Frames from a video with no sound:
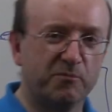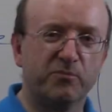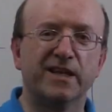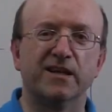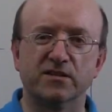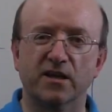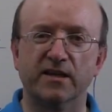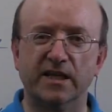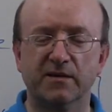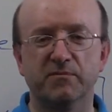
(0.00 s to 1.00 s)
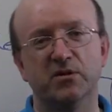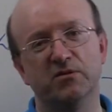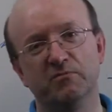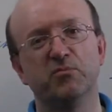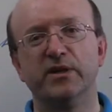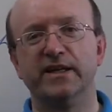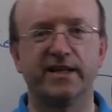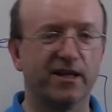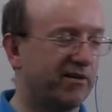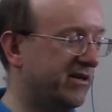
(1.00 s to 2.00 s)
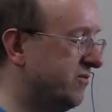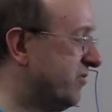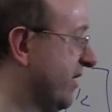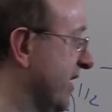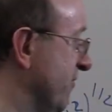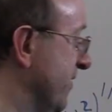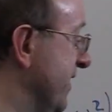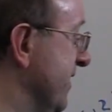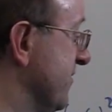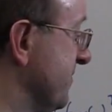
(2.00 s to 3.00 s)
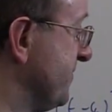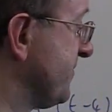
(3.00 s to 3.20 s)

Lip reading: Pretty untidy number, put it in your calculator and work out what it is.